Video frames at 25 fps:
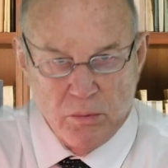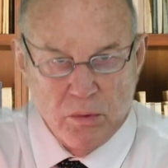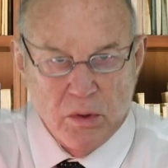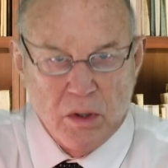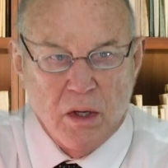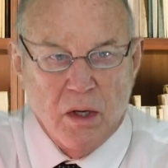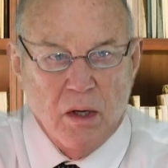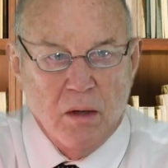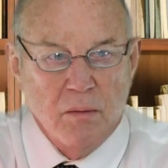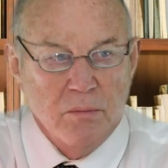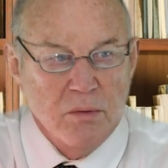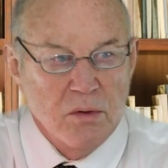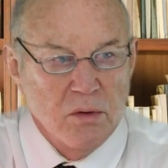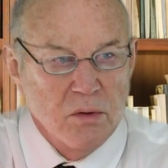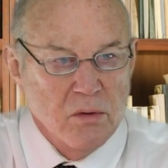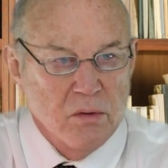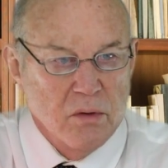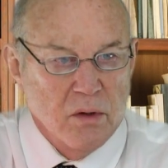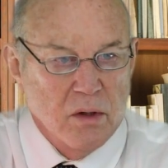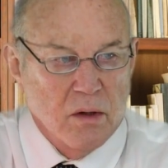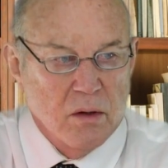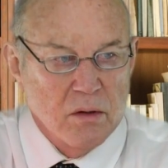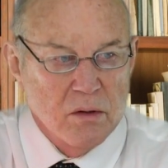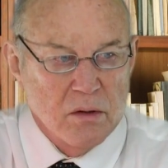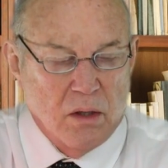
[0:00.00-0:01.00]
will come to
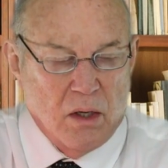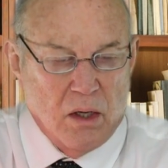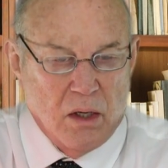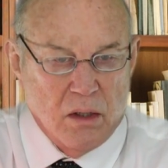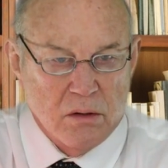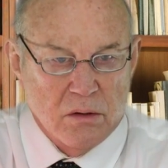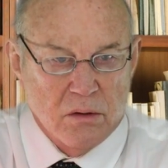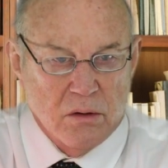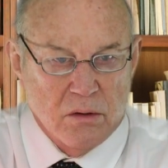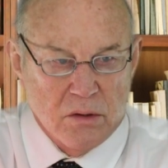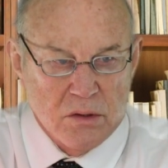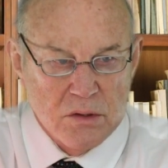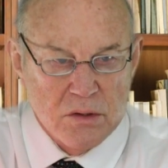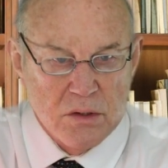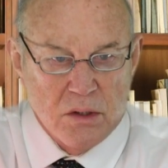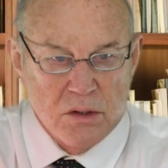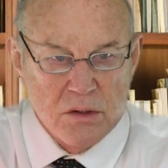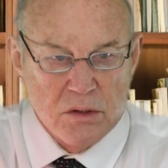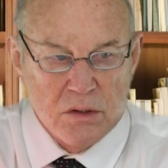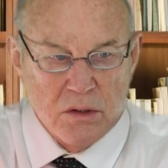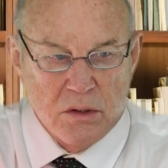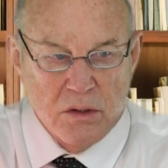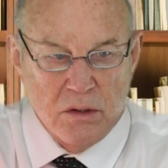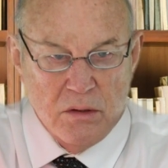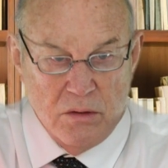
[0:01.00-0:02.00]
their doctor,
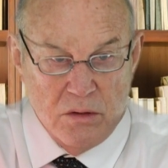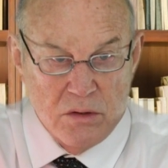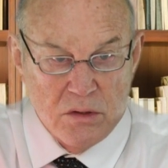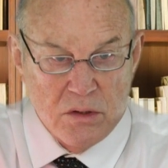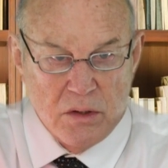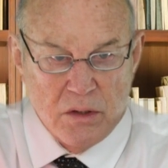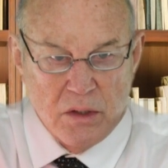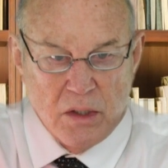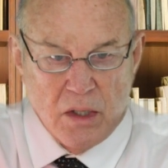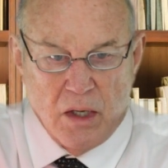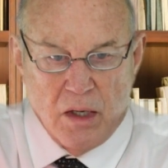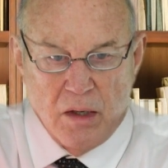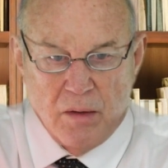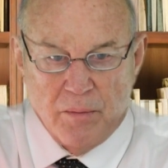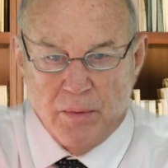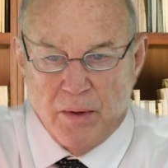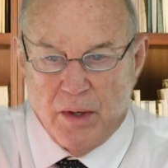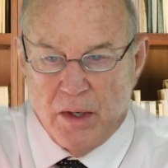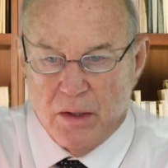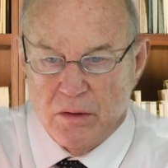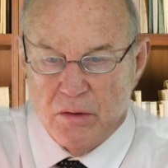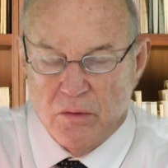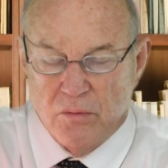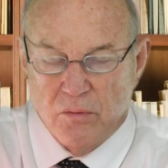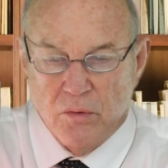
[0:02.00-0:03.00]
essentially, usually the
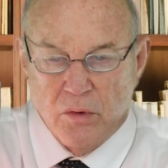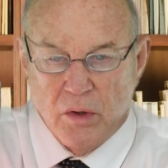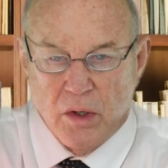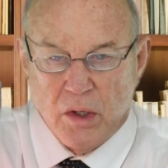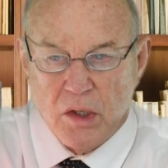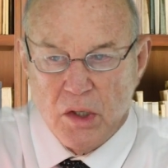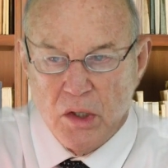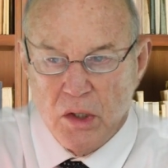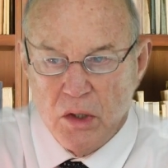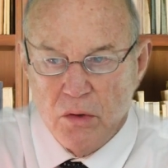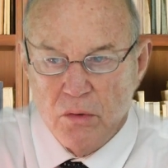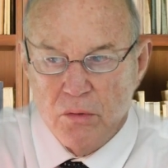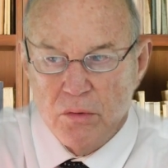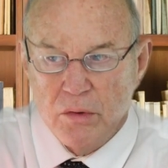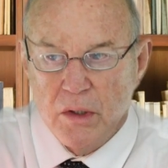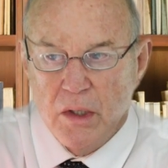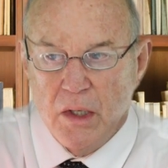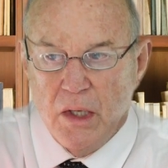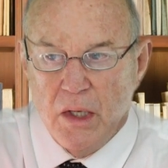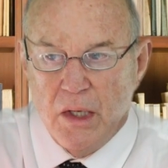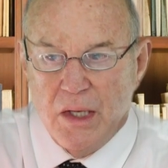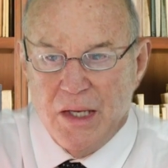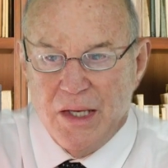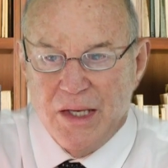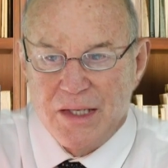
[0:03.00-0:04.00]
chiropractor, for acute
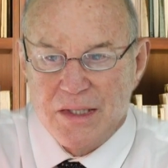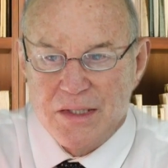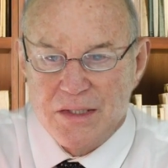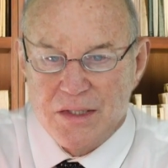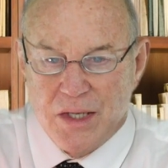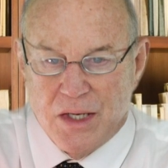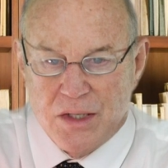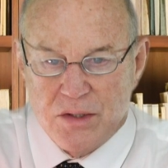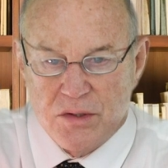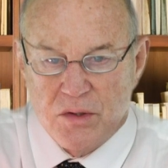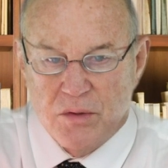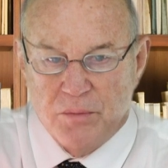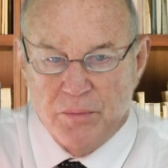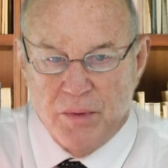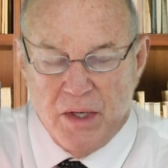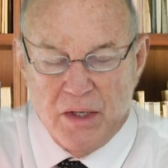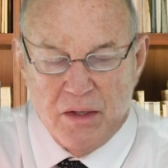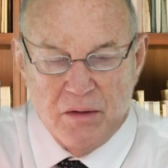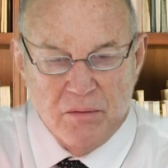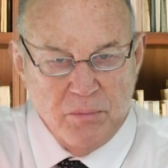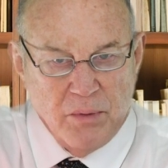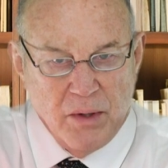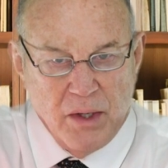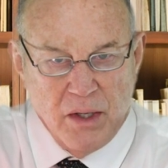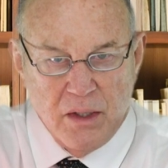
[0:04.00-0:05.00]

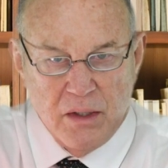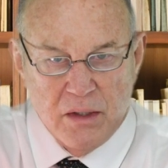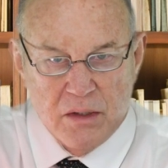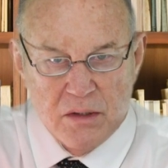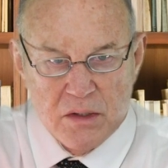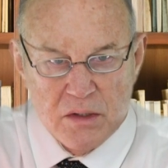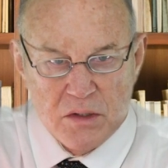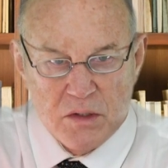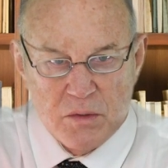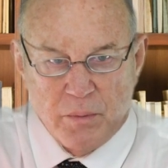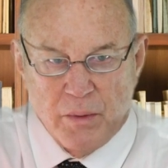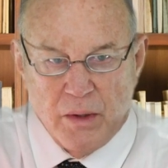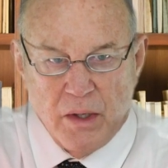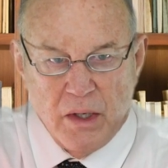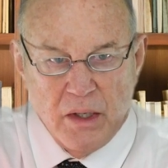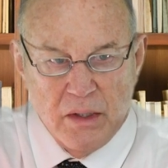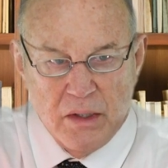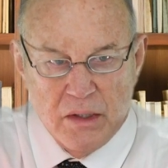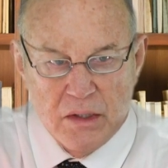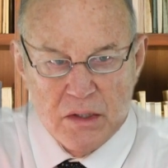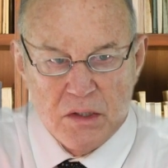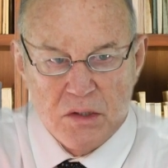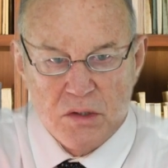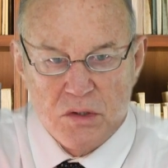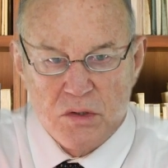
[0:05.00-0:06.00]
exacerbated pain in the spine.
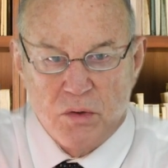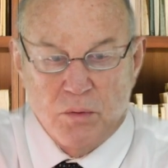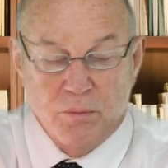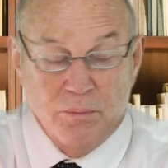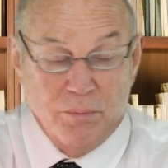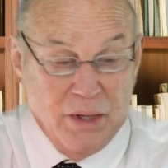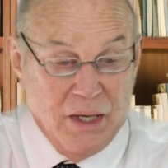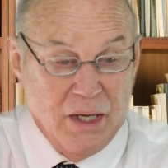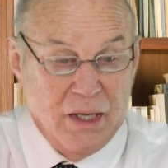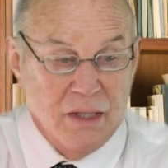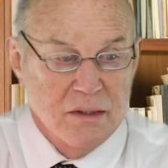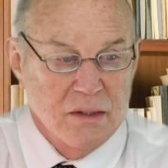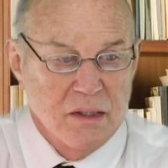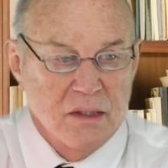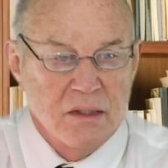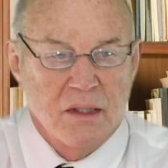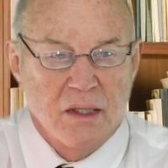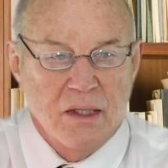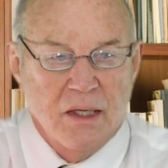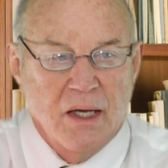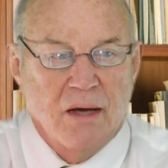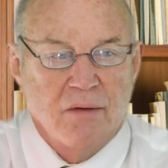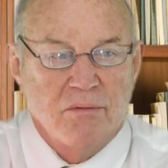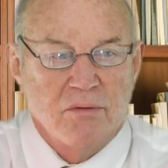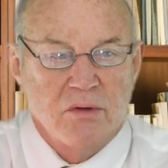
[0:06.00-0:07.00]
It is so bad that
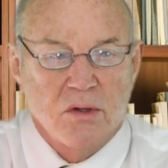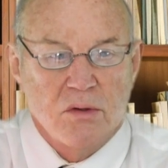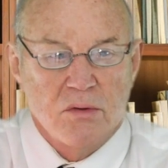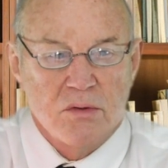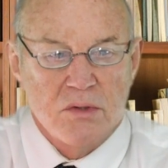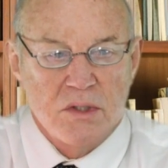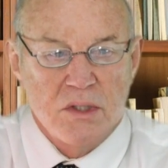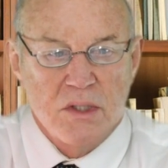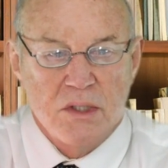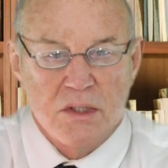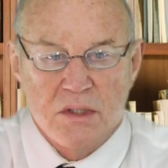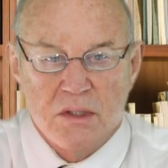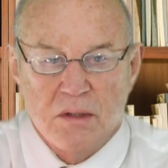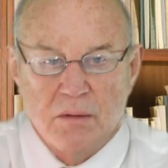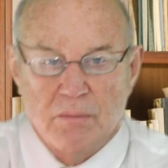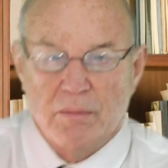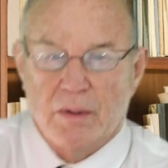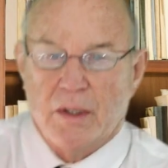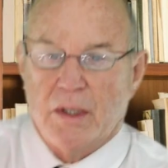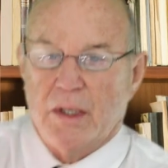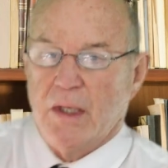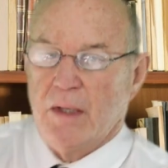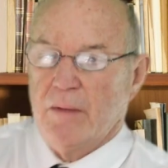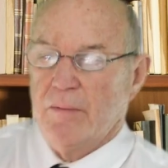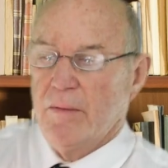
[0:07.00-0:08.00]
they have to go see
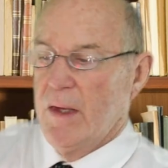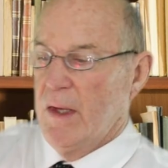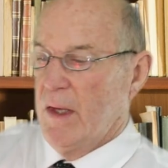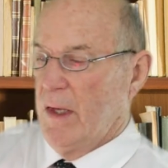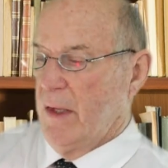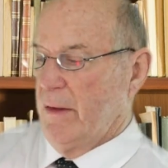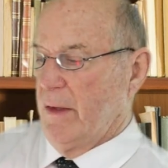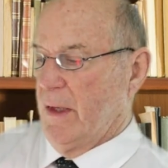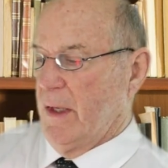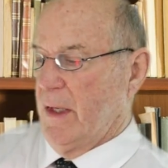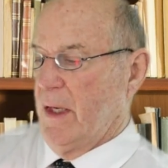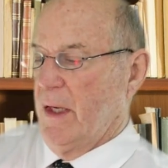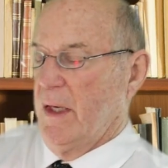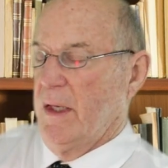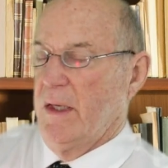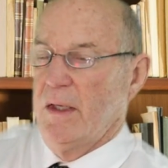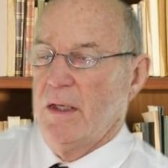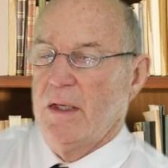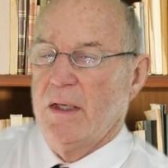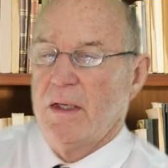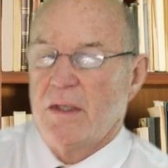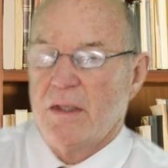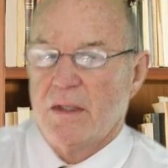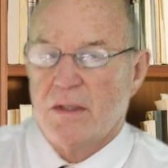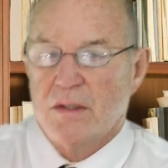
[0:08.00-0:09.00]
somebody. They
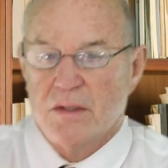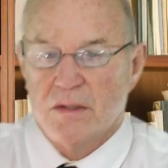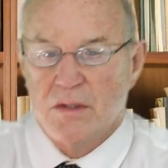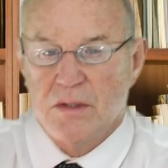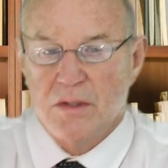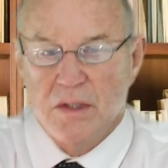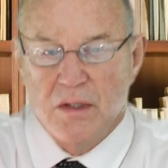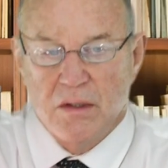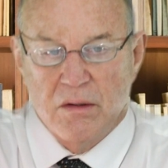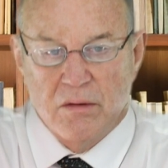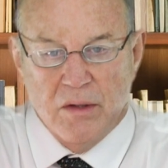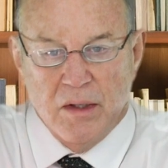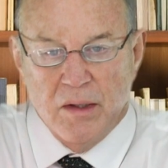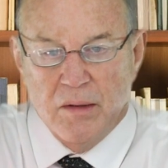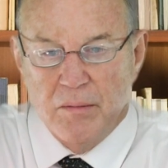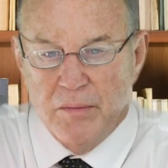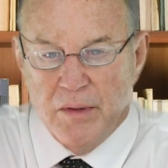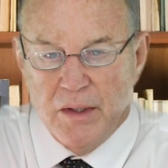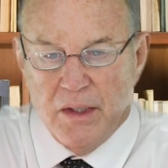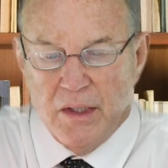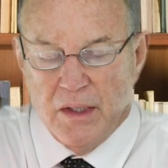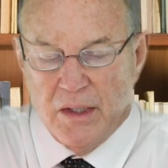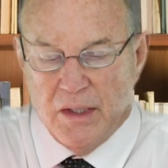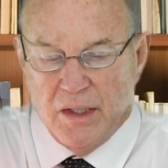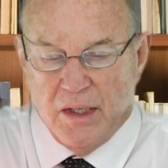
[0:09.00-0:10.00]
can't get in to see their
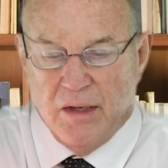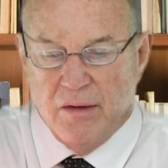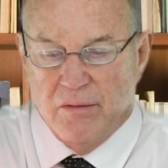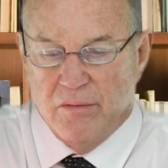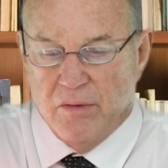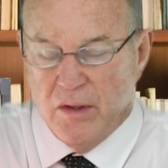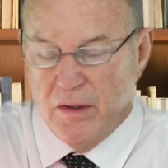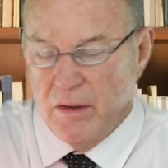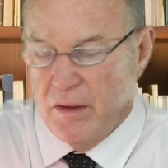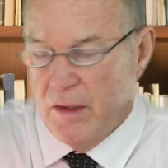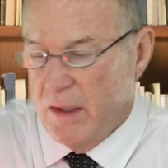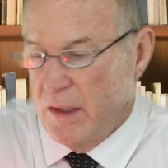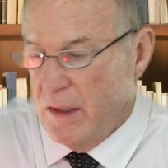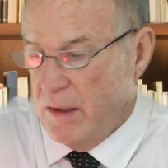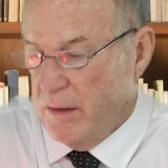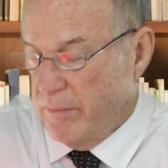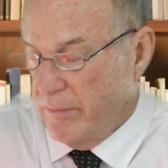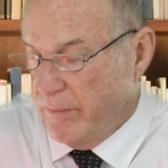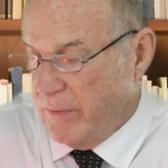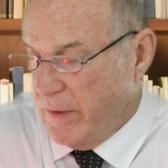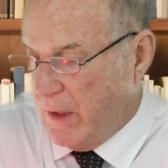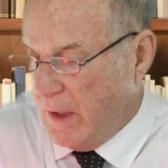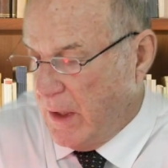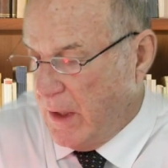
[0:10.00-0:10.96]
MD and have an